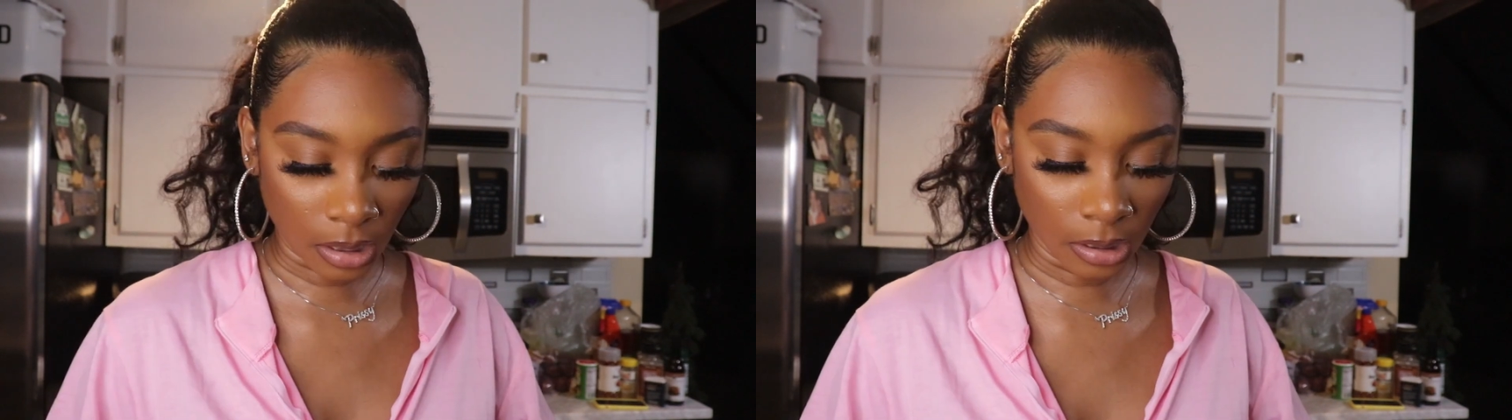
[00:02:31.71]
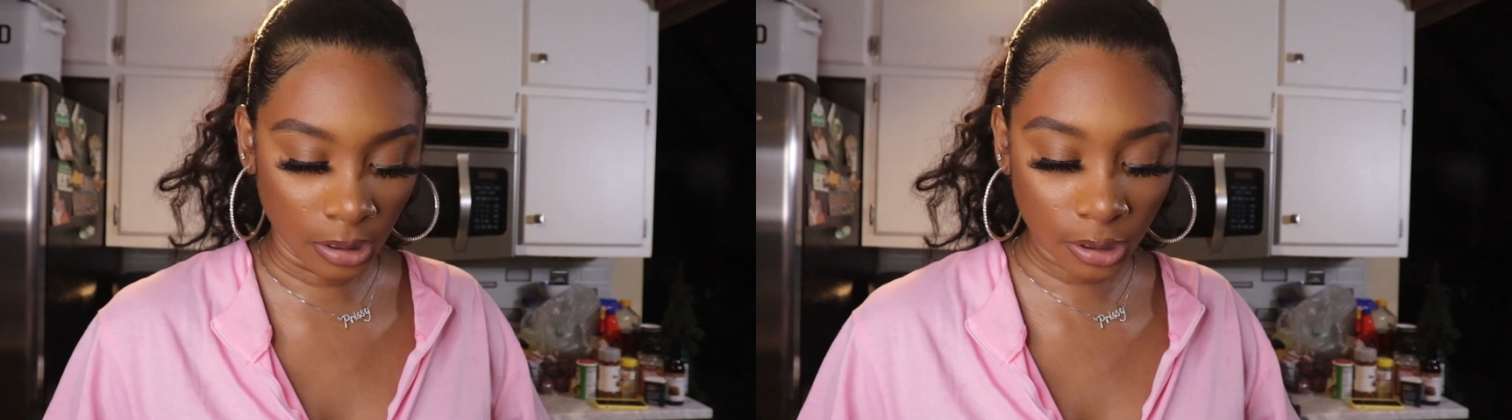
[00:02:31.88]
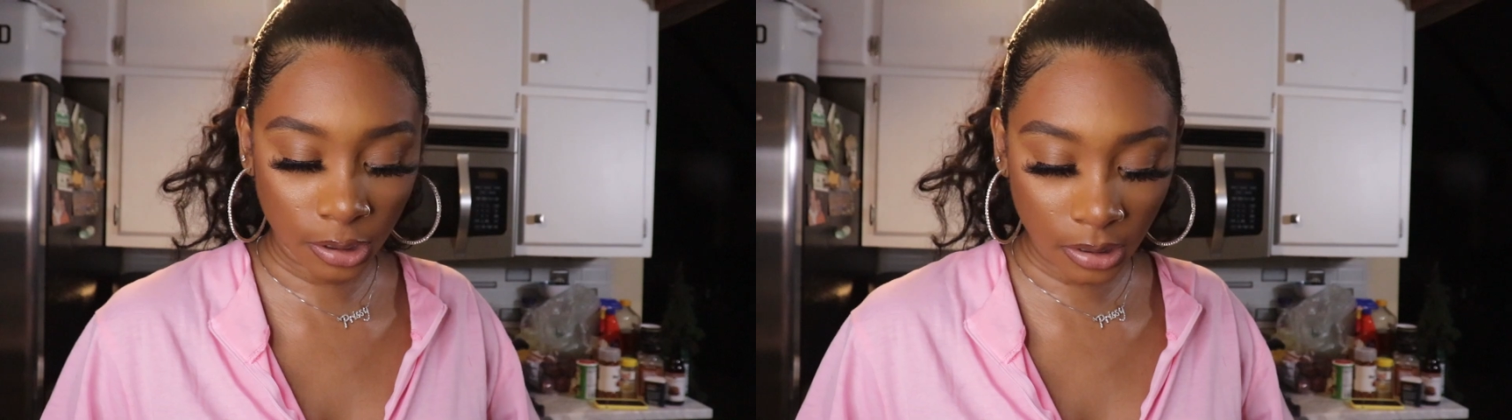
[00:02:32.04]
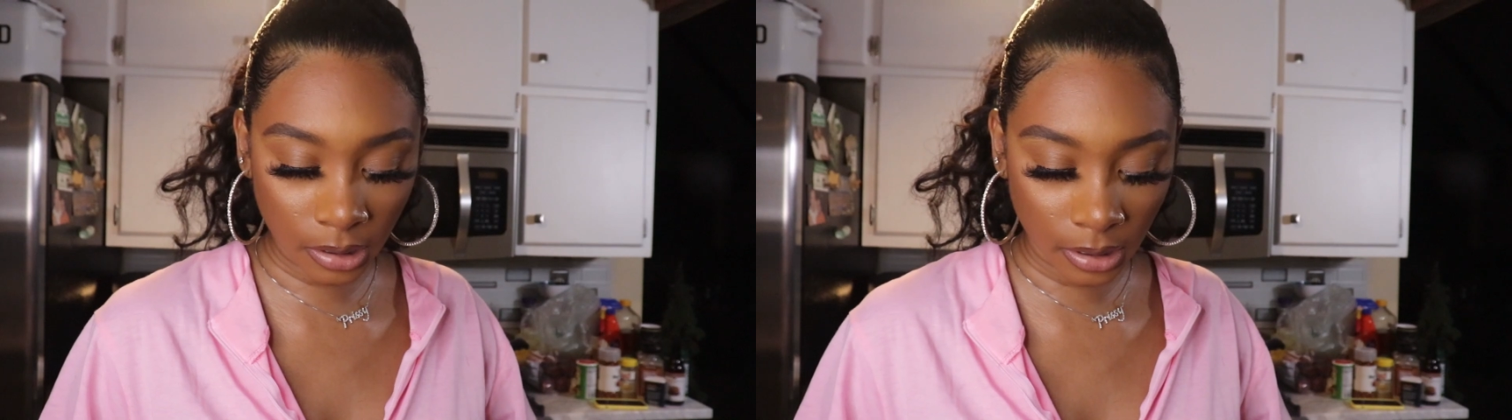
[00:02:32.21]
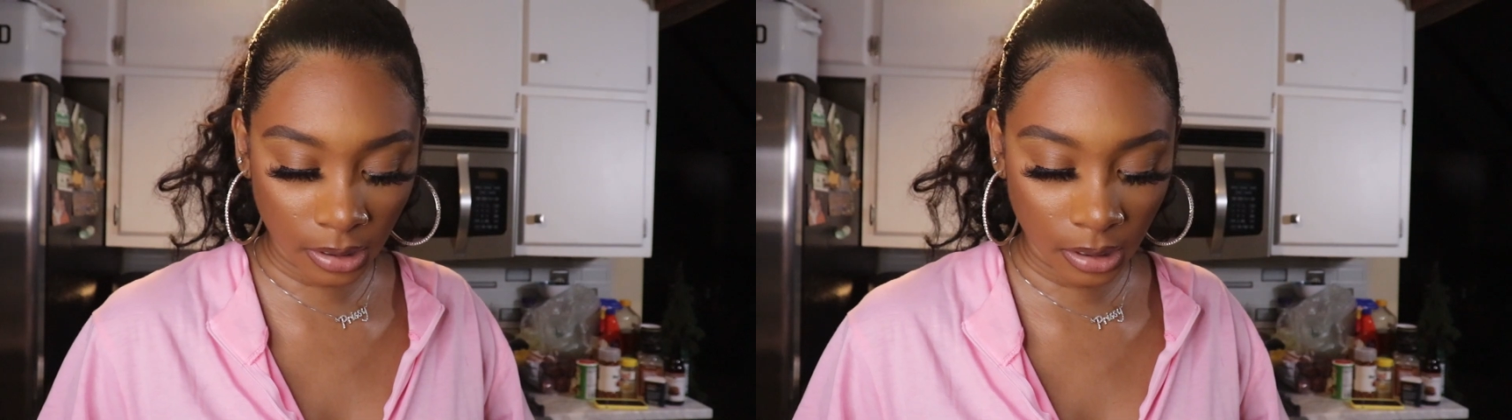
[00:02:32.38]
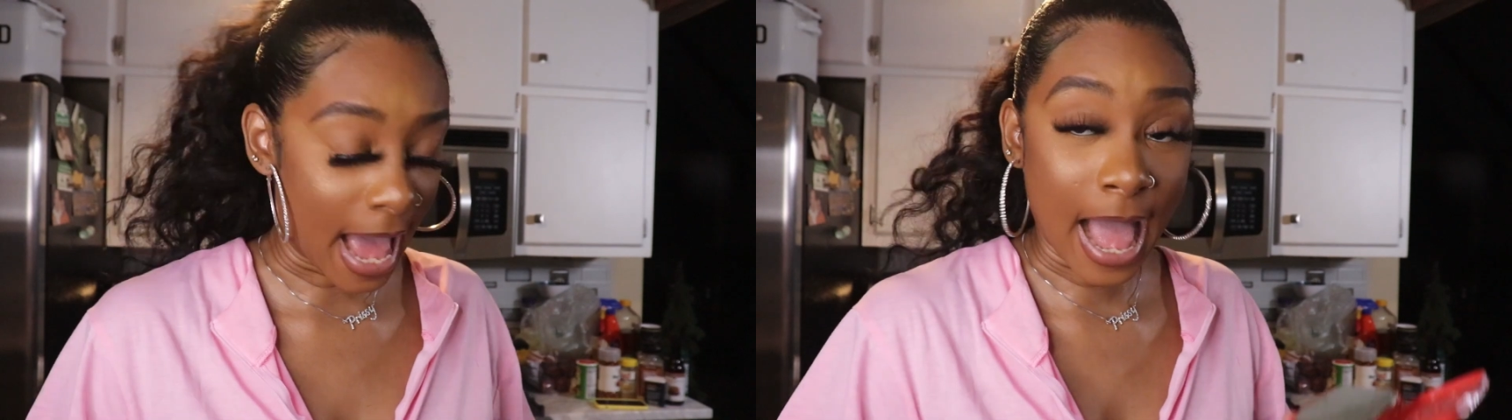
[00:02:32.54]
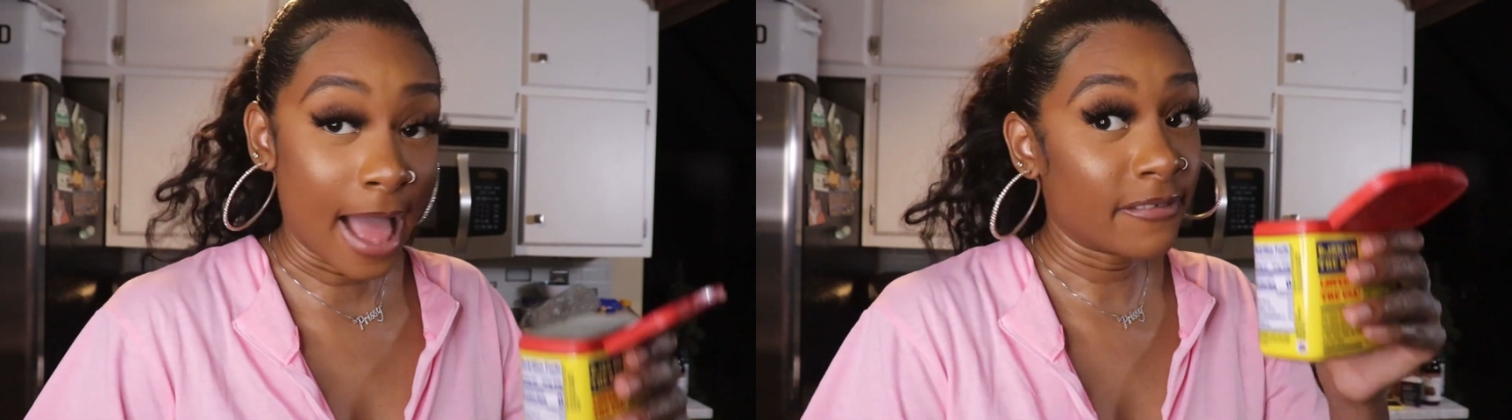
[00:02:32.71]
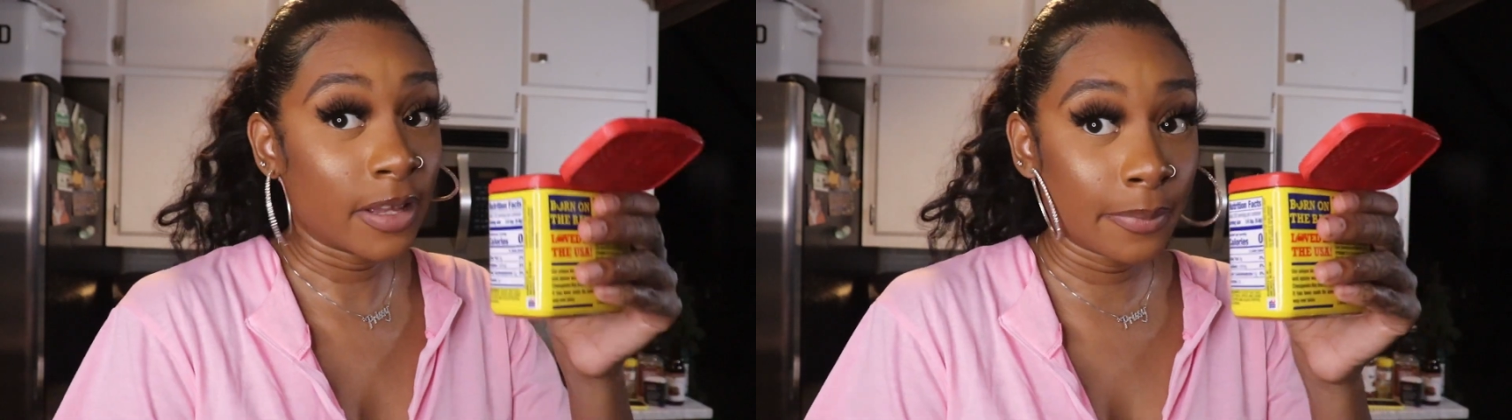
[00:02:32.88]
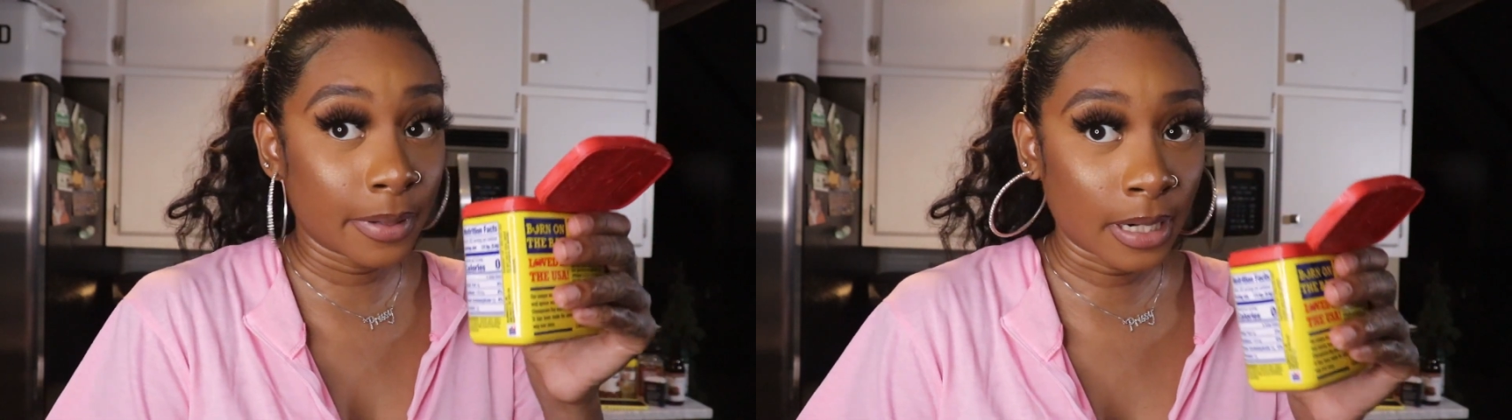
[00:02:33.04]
literally haven't